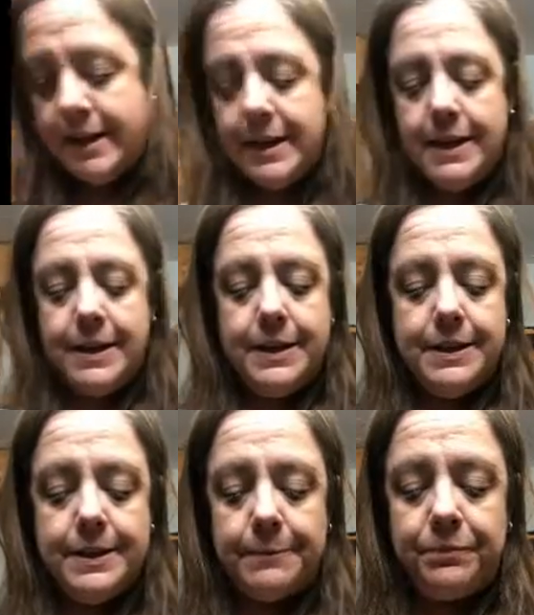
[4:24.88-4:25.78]

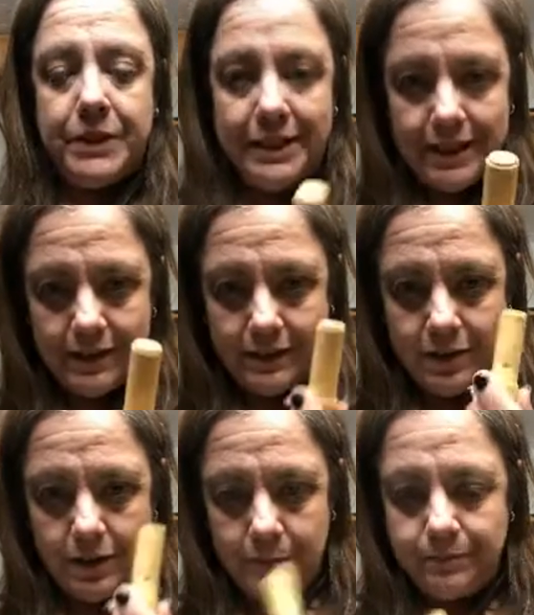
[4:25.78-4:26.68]
is like a
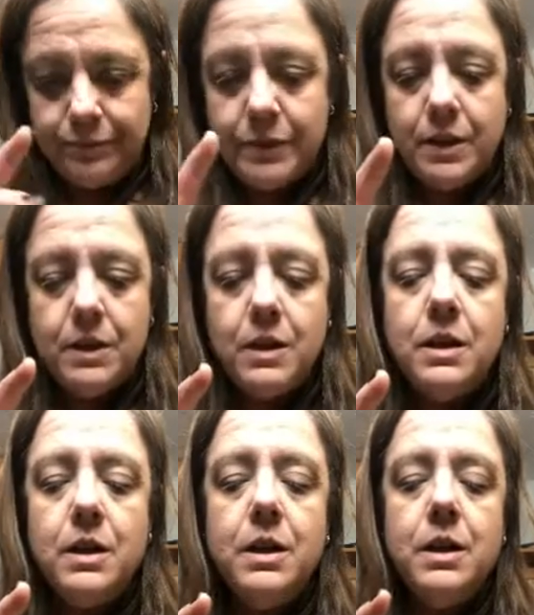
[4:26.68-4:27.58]
little,
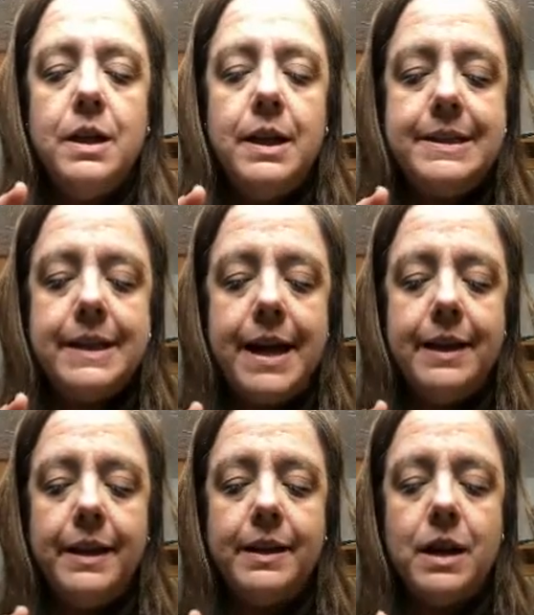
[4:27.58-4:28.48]
it's kind of
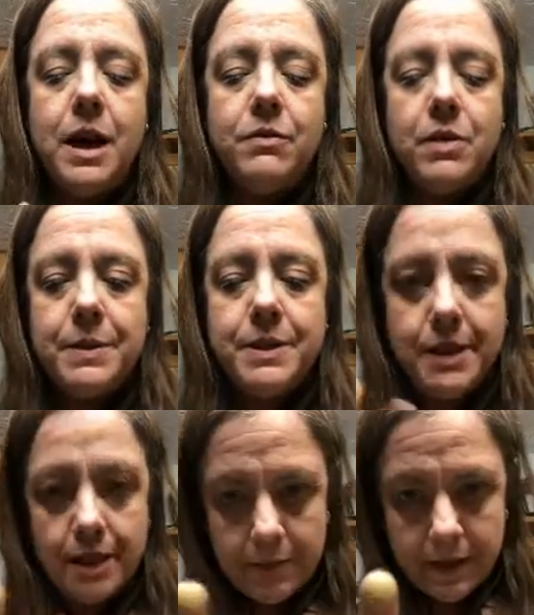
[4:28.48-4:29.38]
like a cover-up
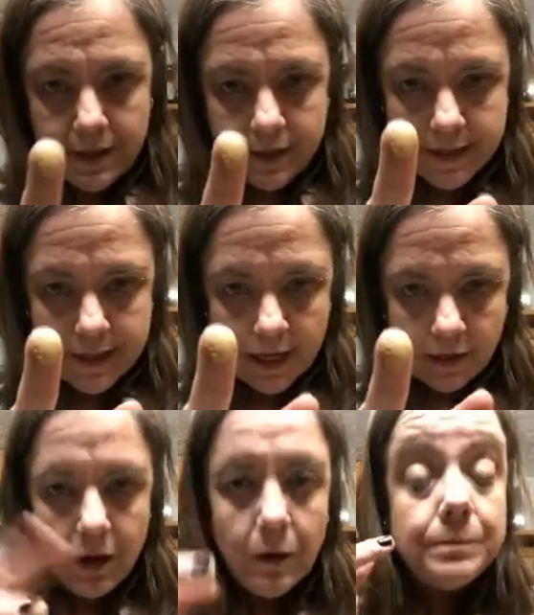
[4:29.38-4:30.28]
stick, but it's
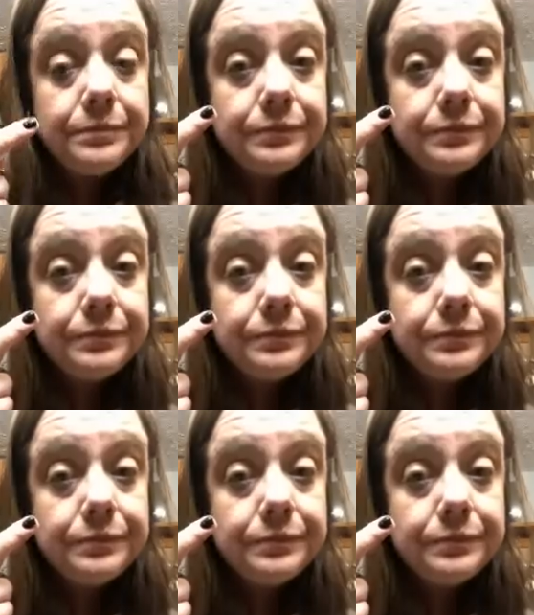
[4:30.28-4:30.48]
yellow.